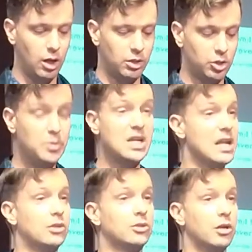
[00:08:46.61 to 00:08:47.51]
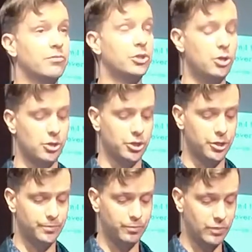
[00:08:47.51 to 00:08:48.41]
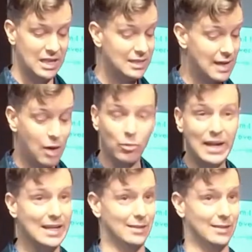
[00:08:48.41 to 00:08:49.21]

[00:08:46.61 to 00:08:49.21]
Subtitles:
to be an elder of the church. He is not ready.